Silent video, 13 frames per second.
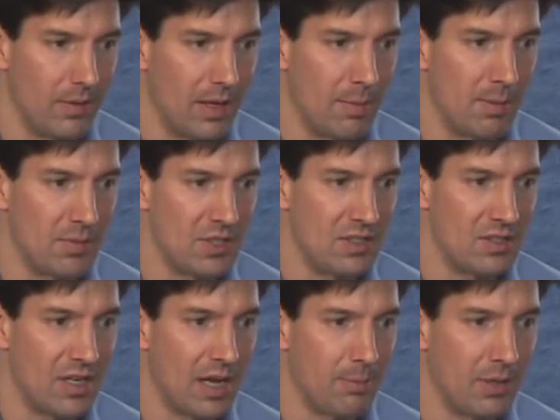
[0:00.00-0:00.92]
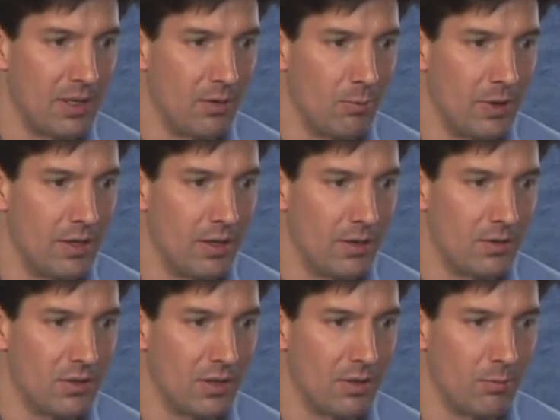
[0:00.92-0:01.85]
MMC snap in in Windows, and